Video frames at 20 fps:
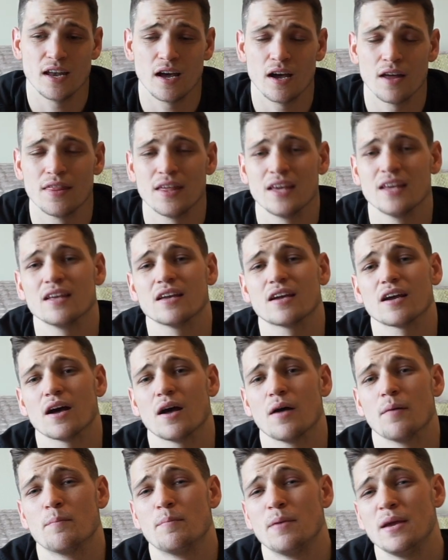I think
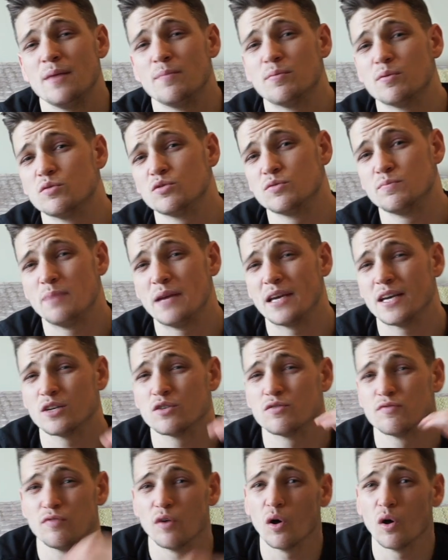people's biggest